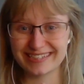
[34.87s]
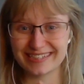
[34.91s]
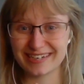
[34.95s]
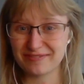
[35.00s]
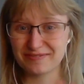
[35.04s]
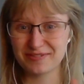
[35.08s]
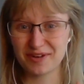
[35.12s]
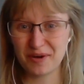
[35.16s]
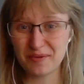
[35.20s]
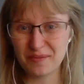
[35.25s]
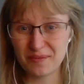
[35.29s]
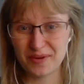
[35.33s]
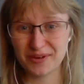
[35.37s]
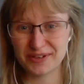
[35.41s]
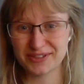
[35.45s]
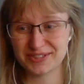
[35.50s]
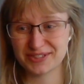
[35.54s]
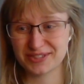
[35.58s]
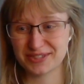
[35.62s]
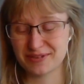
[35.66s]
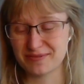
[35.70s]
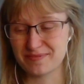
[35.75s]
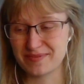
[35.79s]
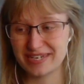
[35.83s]
I've not
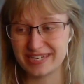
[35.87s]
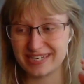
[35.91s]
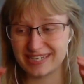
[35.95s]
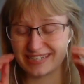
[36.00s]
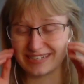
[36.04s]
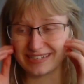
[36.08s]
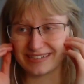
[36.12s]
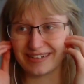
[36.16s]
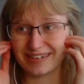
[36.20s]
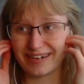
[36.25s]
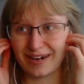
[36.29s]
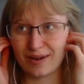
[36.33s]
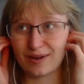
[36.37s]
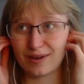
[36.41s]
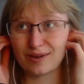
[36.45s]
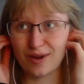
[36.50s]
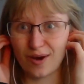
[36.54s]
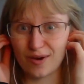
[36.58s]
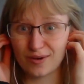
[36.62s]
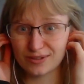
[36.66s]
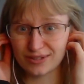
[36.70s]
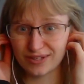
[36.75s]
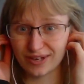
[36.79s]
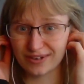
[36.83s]
watched them in a
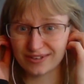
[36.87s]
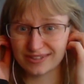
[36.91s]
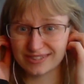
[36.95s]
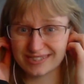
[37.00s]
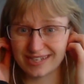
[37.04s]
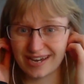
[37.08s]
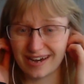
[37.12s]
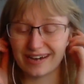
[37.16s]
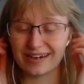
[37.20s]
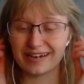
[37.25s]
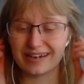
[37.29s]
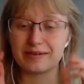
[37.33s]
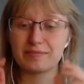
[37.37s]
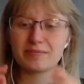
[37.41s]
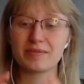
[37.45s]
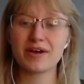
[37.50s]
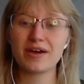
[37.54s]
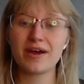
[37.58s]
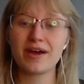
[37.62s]
long, long time,